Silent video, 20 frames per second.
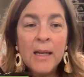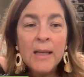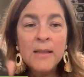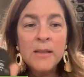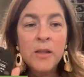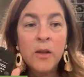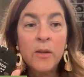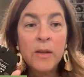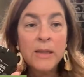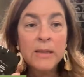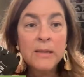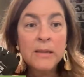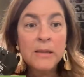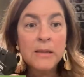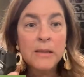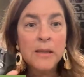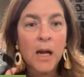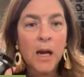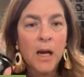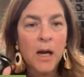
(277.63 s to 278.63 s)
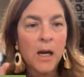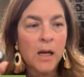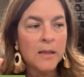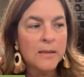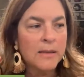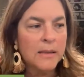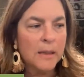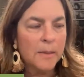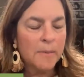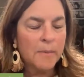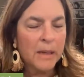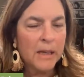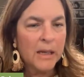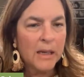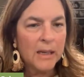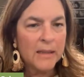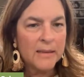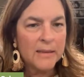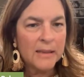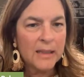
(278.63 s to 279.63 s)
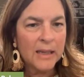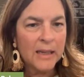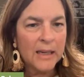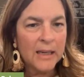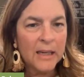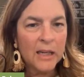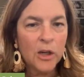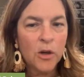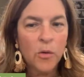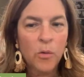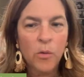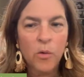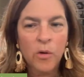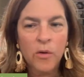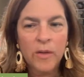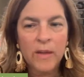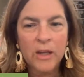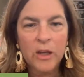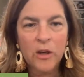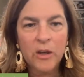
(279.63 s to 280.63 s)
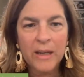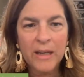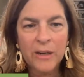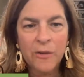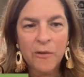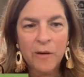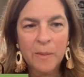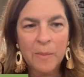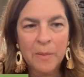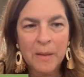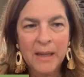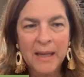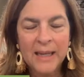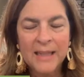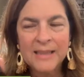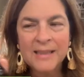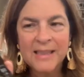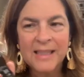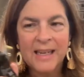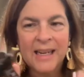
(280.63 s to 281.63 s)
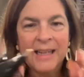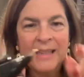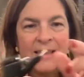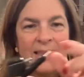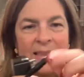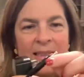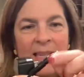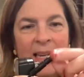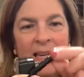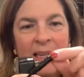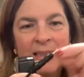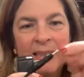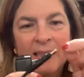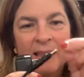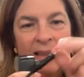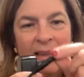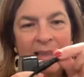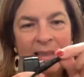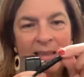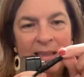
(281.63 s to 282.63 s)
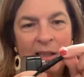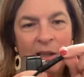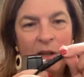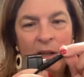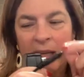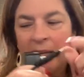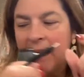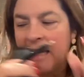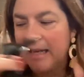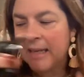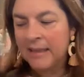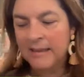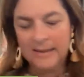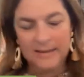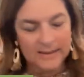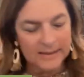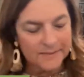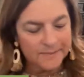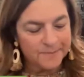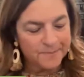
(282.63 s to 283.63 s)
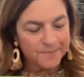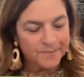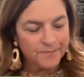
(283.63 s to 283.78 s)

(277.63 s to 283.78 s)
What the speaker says: So this is awesome because any cord that you need to replace, it has tons of these little ends.